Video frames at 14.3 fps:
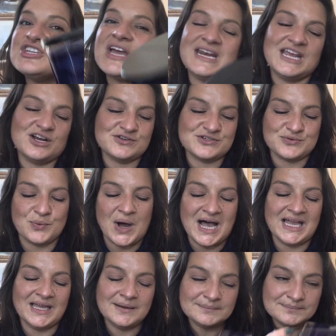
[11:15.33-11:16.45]
and here's
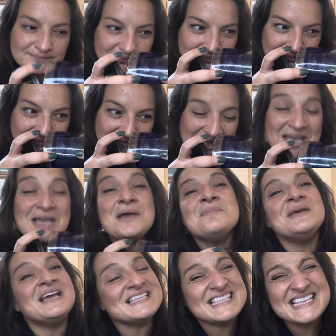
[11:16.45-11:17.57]
why.
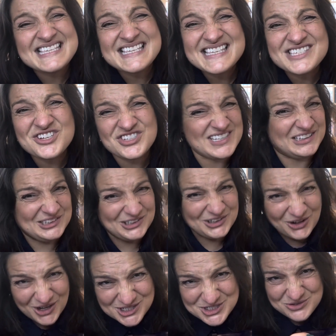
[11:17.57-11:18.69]
Because this is just a
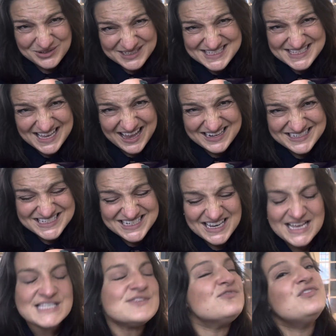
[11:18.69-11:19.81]
laundry scent.
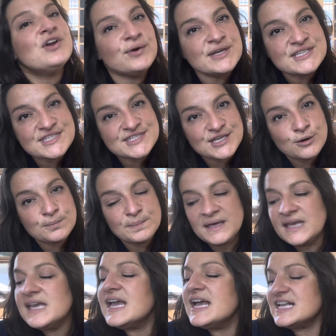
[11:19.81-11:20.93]
It's very
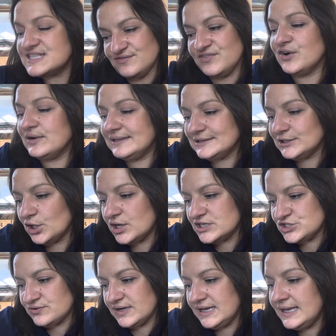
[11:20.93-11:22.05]
soapy, it's very
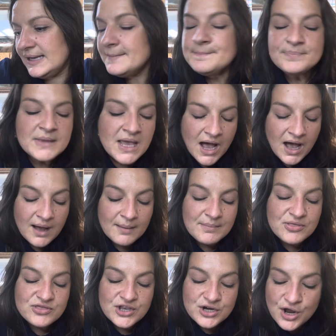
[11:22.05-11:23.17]
laundry.
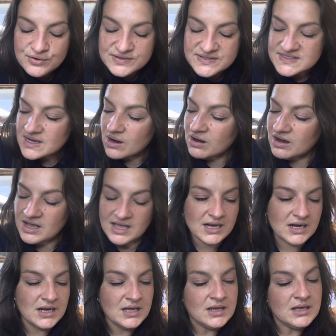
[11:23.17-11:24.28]
The notes
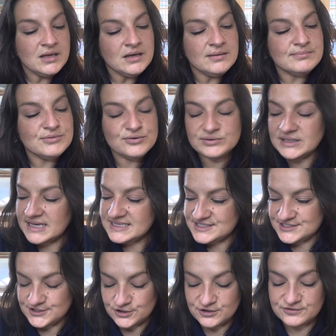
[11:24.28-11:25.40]
on Moonlight
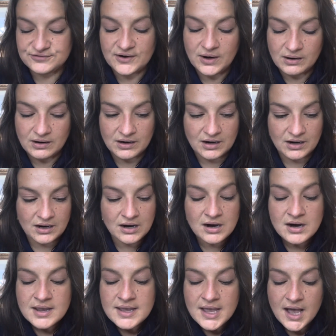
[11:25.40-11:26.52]
Surf are
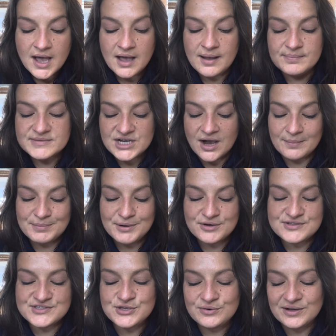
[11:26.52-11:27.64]
top
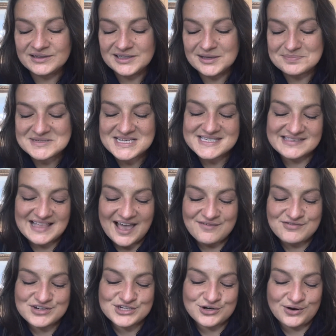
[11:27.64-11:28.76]
notes eucalyptus,
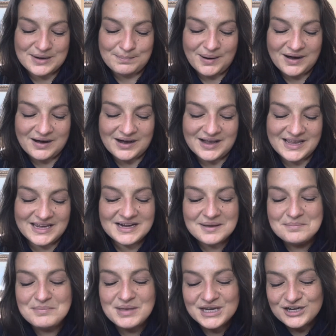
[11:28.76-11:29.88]
lavender, and pine.
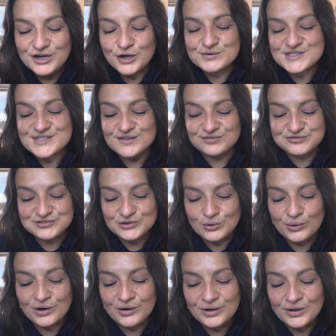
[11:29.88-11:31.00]
Mid notes
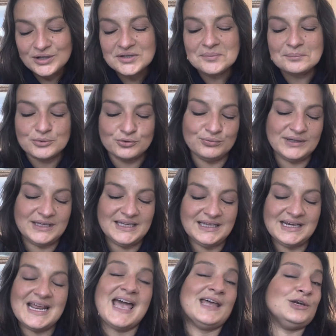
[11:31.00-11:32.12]
floral,
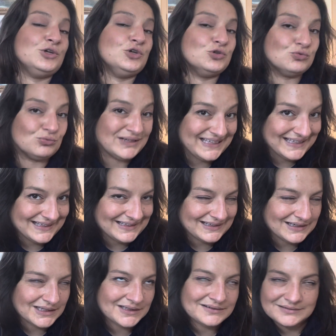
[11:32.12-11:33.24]
marine, and
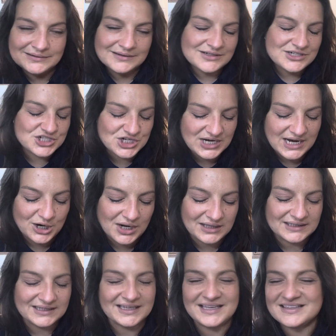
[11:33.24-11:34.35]
green.
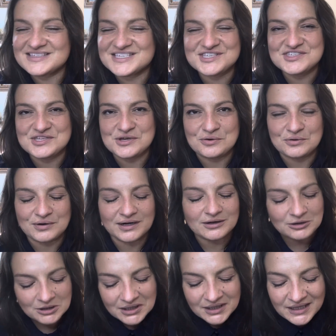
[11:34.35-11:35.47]
Generically, this is so Kringle.